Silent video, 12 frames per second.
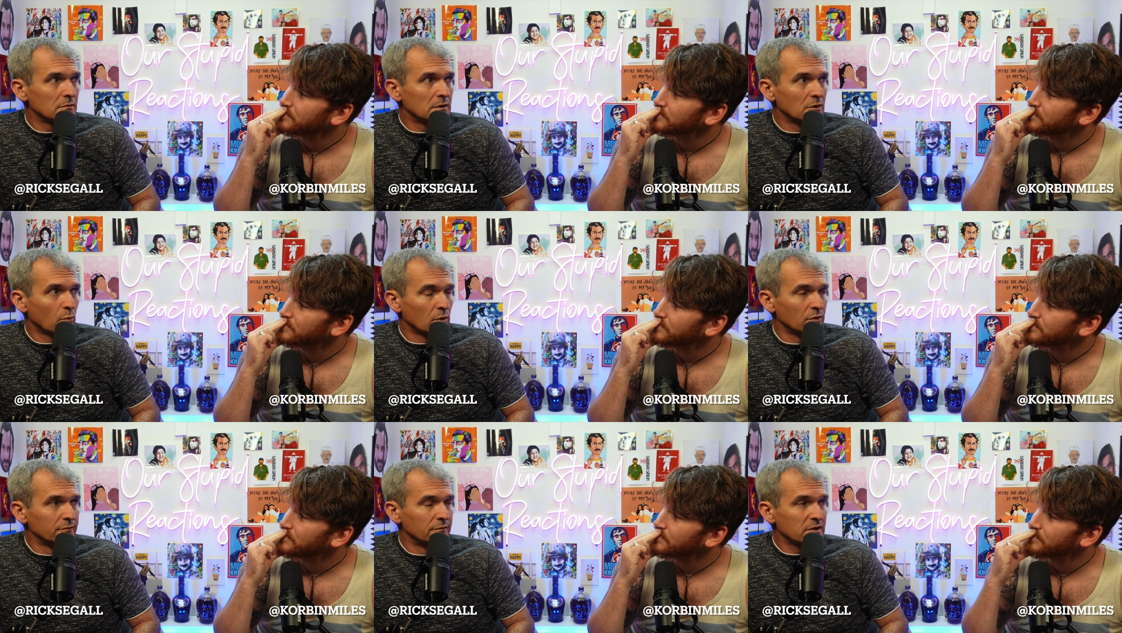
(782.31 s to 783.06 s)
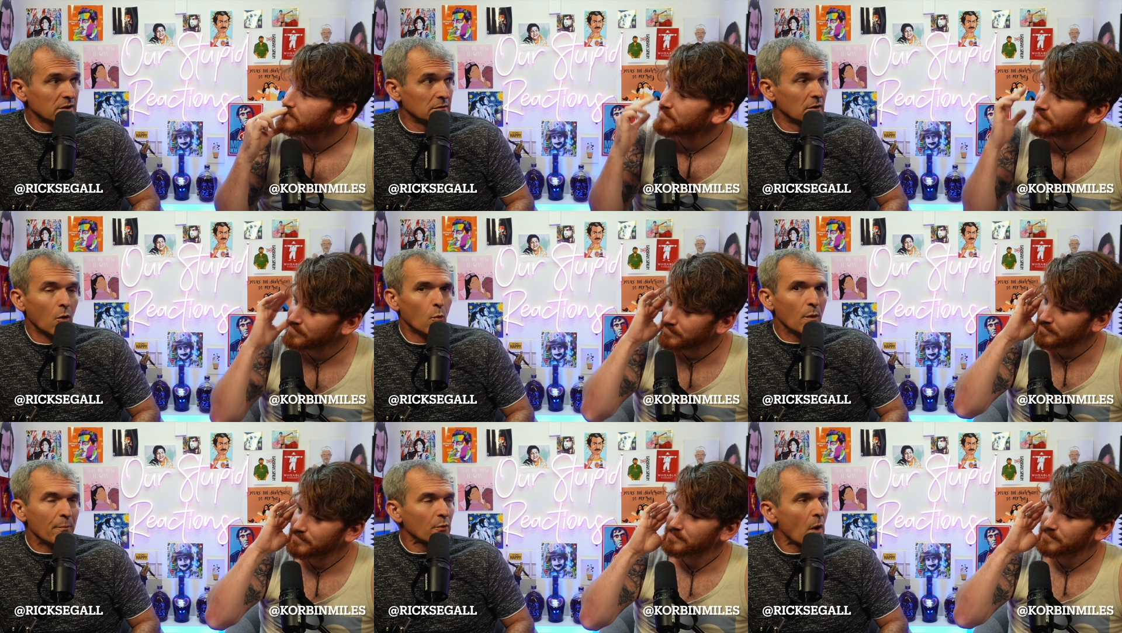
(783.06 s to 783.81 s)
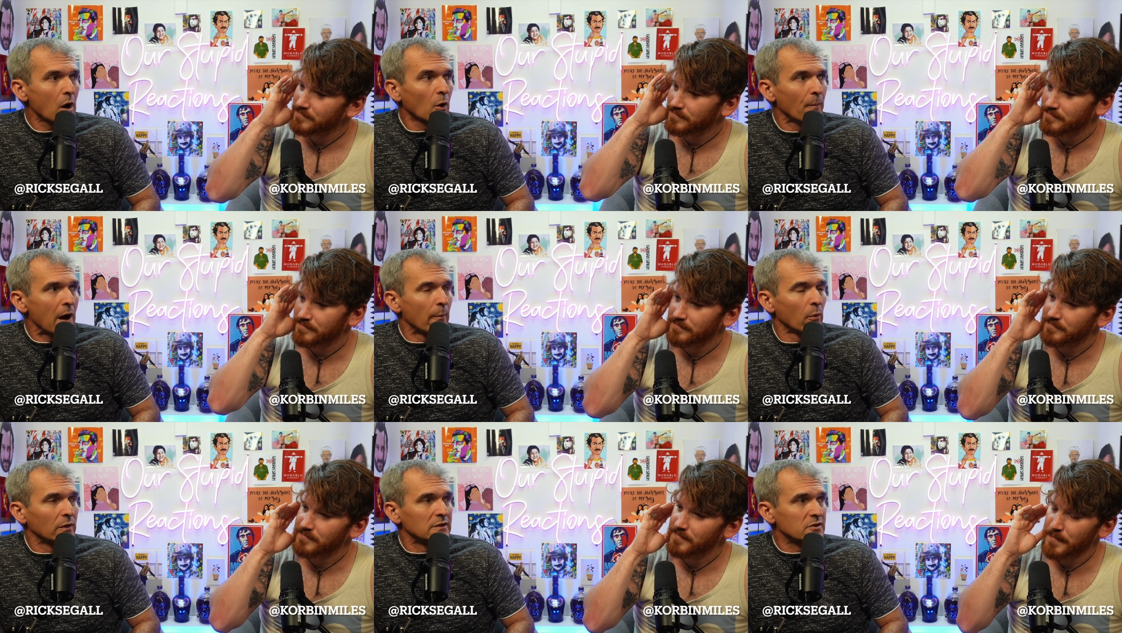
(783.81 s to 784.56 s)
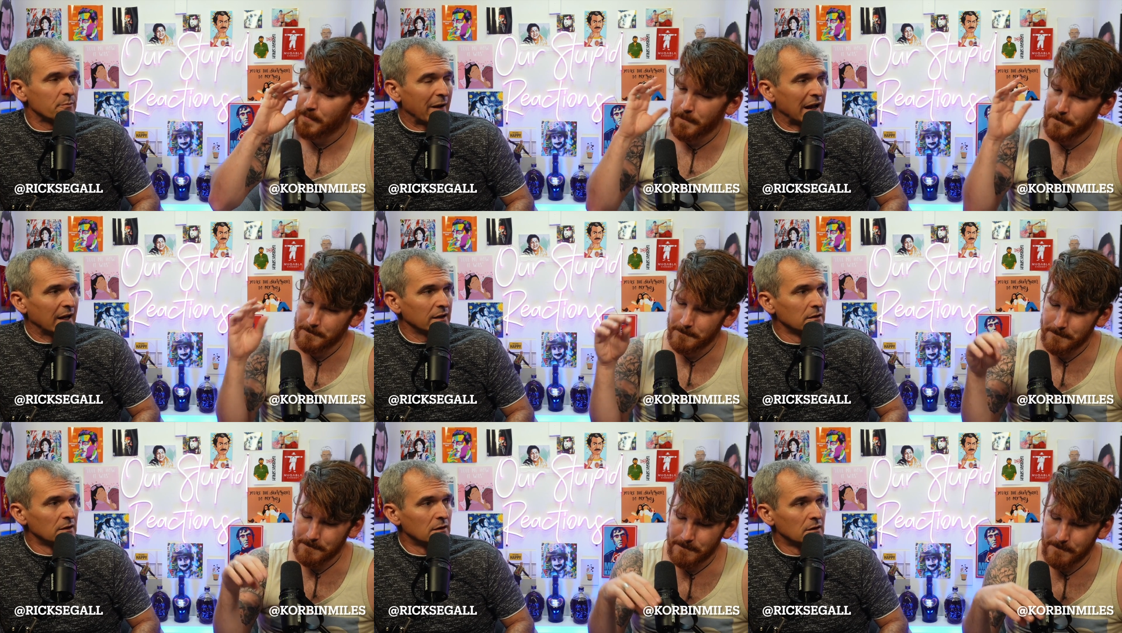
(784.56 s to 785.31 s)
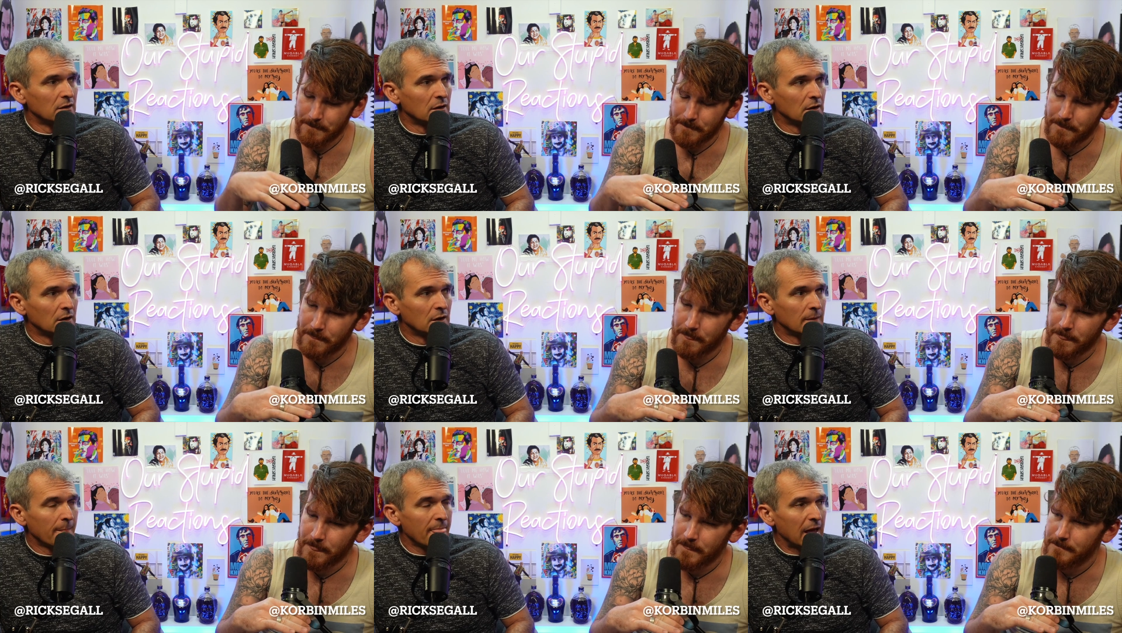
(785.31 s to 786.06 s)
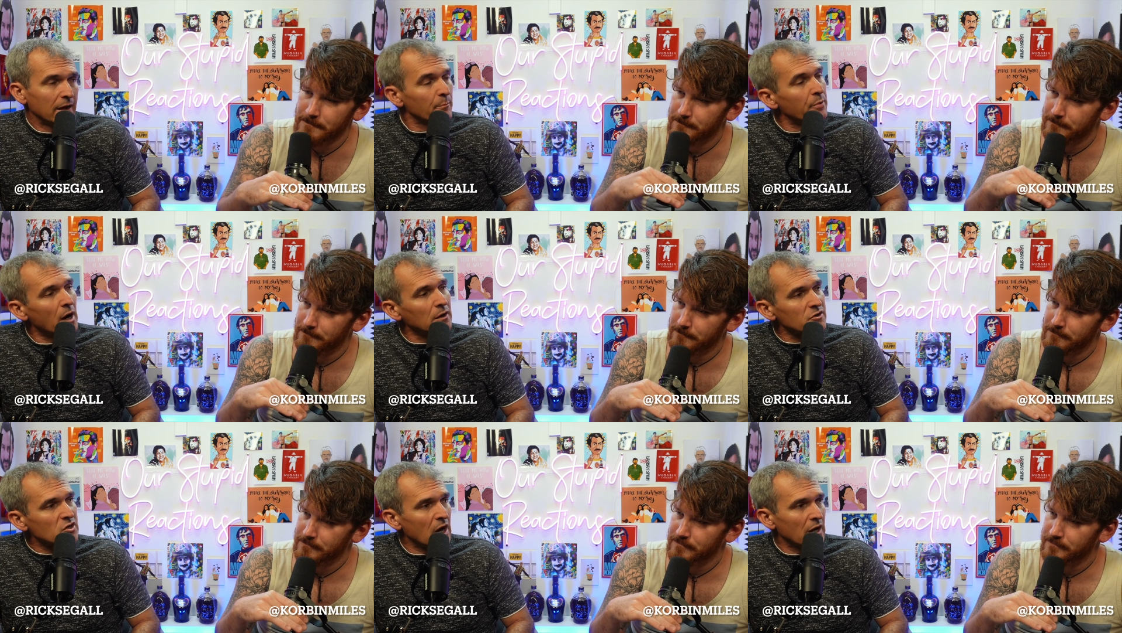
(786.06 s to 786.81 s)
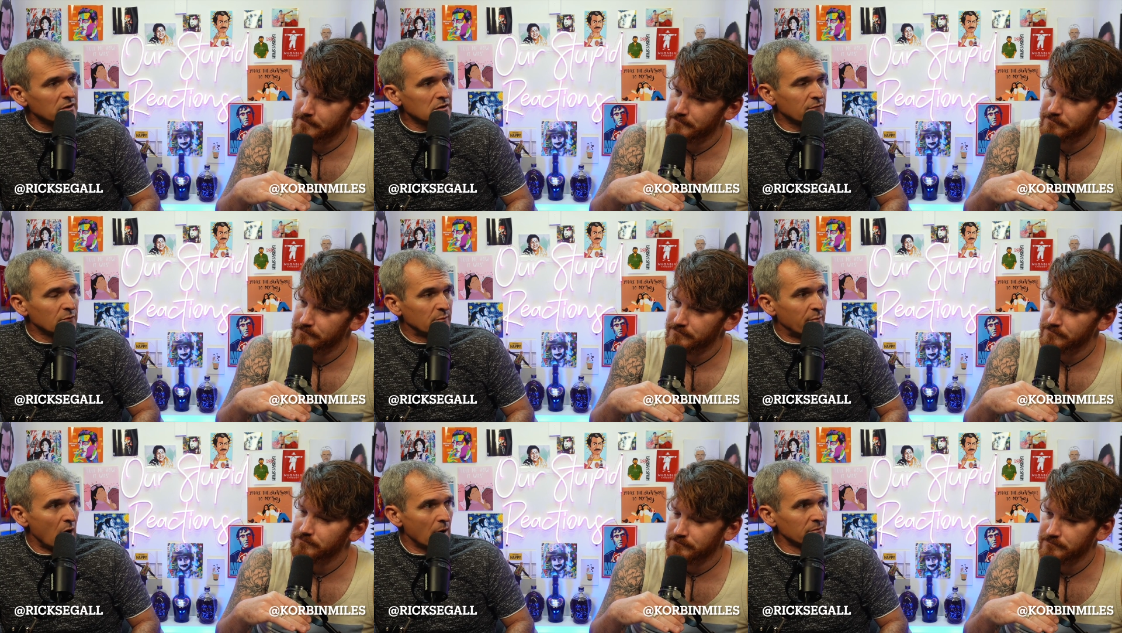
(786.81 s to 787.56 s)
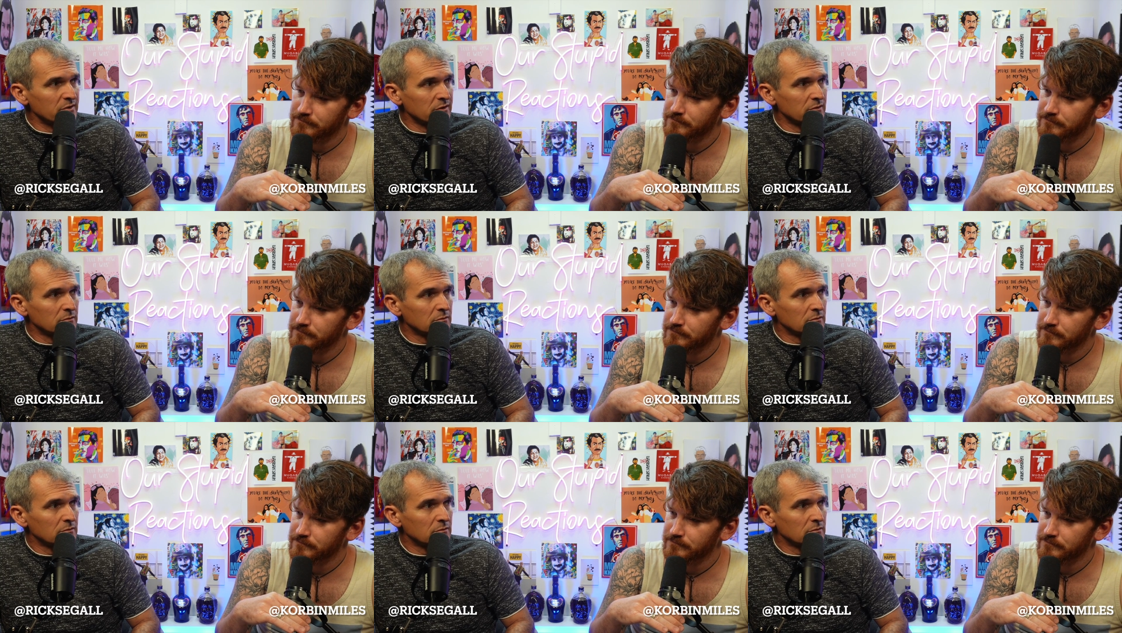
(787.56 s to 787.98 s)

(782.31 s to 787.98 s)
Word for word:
Speaker 1: in the world still. When Barack Obama went to Japan and apologized for the bombs,